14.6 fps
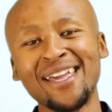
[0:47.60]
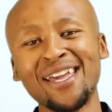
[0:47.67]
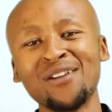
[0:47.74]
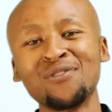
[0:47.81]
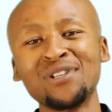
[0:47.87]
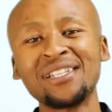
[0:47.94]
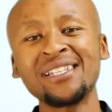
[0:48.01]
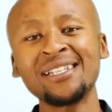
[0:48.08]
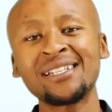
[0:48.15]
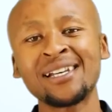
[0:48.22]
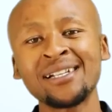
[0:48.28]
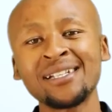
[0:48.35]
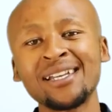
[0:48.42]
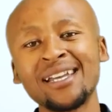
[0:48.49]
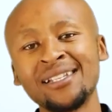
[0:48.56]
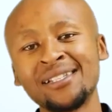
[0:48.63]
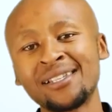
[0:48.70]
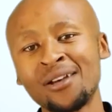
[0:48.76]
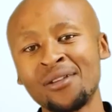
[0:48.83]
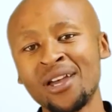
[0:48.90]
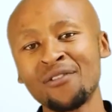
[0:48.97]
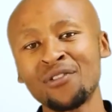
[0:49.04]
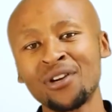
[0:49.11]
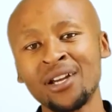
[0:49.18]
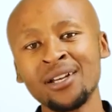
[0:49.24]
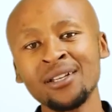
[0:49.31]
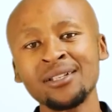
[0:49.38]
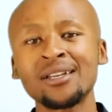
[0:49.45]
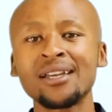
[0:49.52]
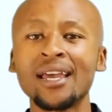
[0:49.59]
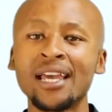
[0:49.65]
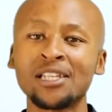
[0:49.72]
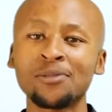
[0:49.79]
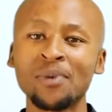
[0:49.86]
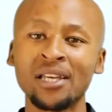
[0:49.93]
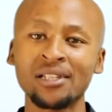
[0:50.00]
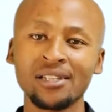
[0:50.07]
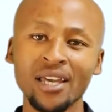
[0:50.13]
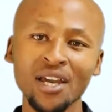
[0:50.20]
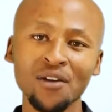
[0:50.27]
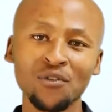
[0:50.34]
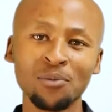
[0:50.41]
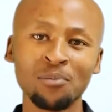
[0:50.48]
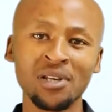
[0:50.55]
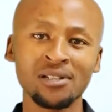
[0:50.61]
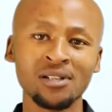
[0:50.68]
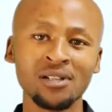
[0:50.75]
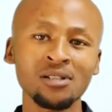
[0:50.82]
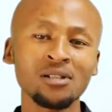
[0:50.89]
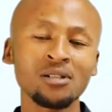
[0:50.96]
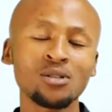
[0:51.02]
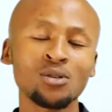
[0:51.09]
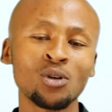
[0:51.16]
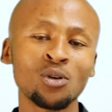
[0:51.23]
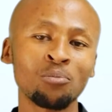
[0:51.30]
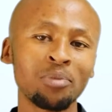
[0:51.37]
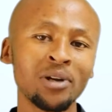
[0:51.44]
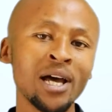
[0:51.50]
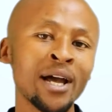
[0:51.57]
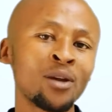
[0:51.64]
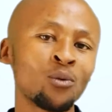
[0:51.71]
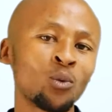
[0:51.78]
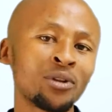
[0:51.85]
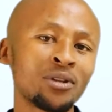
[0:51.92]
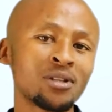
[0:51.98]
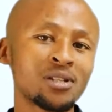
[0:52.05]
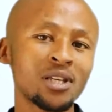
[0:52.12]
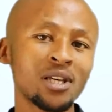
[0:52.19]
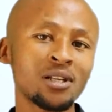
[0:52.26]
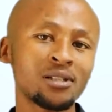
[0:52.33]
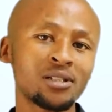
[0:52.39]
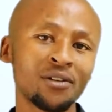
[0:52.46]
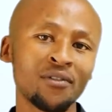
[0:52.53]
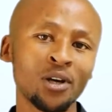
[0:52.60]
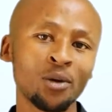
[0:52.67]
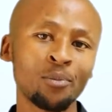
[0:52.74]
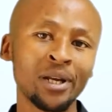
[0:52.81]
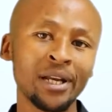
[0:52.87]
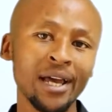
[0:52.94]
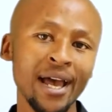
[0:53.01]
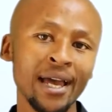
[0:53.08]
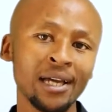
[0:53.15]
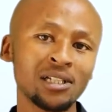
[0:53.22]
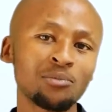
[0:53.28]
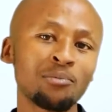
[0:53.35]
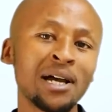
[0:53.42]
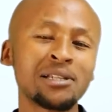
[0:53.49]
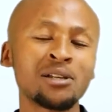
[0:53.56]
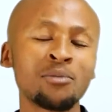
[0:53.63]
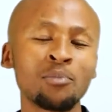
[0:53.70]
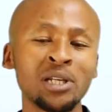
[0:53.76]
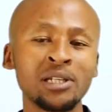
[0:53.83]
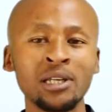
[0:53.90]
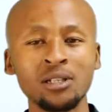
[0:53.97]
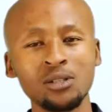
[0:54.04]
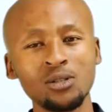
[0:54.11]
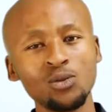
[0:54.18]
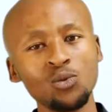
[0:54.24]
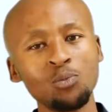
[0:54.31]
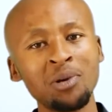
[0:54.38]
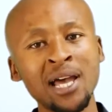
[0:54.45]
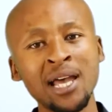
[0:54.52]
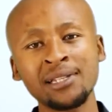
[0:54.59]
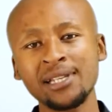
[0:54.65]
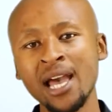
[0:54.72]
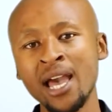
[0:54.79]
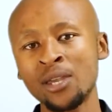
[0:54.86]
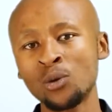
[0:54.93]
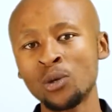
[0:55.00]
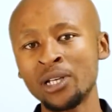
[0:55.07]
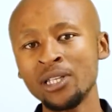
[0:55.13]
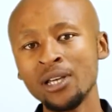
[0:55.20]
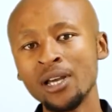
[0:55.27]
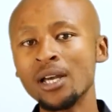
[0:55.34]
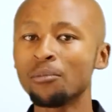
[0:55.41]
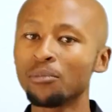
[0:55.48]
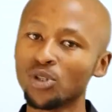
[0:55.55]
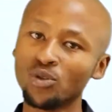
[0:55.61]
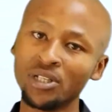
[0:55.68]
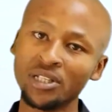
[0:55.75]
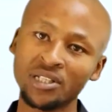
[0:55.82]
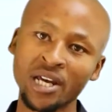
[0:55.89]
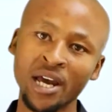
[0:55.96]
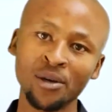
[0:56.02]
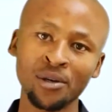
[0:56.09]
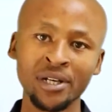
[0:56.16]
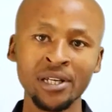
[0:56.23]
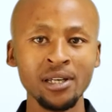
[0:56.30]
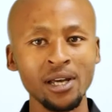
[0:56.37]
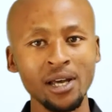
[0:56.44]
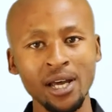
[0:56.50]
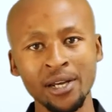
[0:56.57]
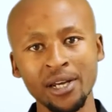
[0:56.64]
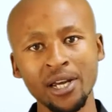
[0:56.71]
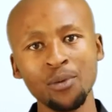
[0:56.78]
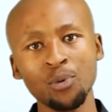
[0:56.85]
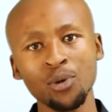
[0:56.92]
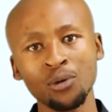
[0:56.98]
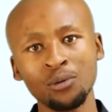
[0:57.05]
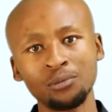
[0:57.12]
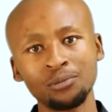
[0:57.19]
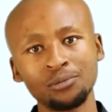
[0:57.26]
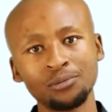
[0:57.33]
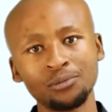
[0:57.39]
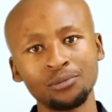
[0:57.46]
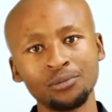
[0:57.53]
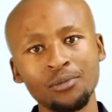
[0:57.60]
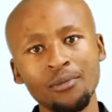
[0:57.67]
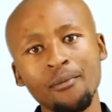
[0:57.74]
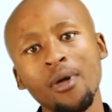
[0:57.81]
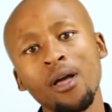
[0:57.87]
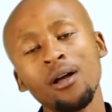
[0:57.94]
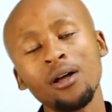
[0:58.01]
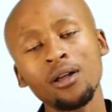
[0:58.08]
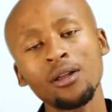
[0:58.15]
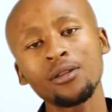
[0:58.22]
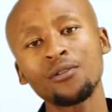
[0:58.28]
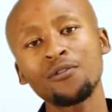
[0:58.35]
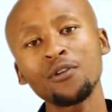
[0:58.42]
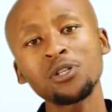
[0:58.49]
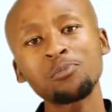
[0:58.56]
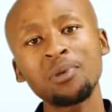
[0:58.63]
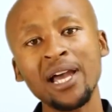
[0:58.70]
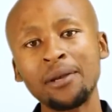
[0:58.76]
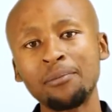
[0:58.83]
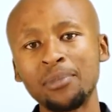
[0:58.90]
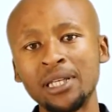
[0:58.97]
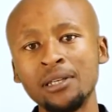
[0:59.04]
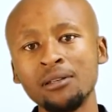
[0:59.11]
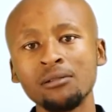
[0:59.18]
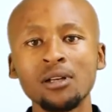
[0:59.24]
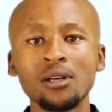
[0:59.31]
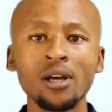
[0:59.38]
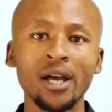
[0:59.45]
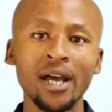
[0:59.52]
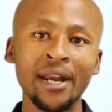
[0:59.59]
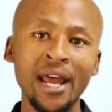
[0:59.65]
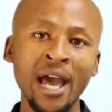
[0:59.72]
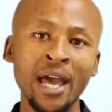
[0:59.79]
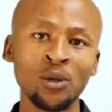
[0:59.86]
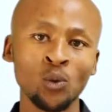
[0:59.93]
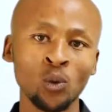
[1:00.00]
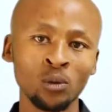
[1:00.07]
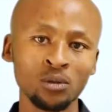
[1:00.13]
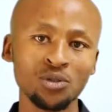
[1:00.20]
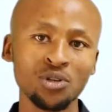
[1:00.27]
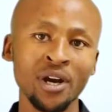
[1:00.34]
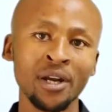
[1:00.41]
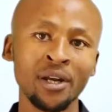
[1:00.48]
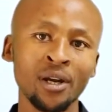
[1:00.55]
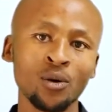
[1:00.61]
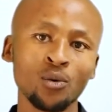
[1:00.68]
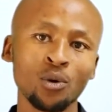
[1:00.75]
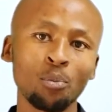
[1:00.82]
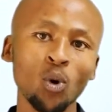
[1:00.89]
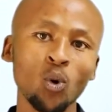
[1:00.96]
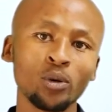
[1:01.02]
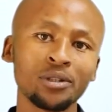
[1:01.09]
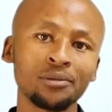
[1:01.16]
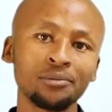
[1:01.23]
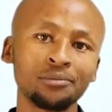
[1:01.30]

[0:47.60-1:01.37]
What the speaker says: Every SETA in South Africa expects every business to comply with the Skills Development Act by submitting 2 plans annually between January and April. The first plan being an annual training report.